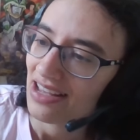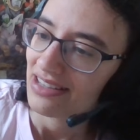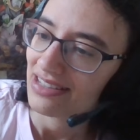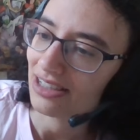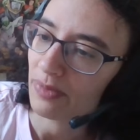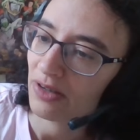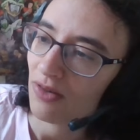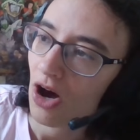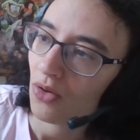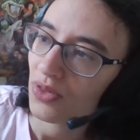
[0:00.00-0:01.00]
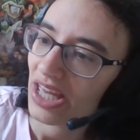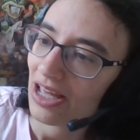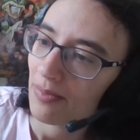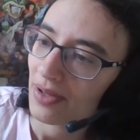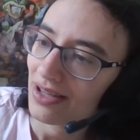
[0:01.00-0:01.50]
It's a little bit of gold
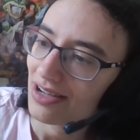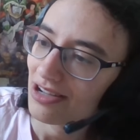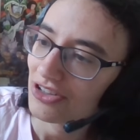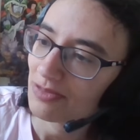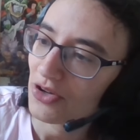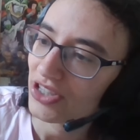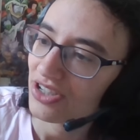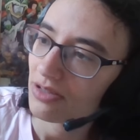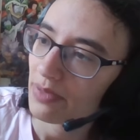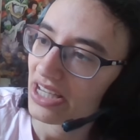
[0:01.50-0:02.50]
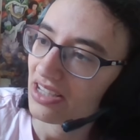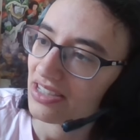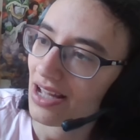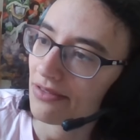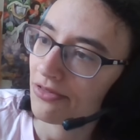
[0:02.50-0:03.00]
there, but you know, it's mostly just pink
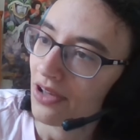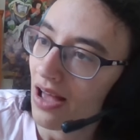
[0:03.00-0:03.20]
stuff.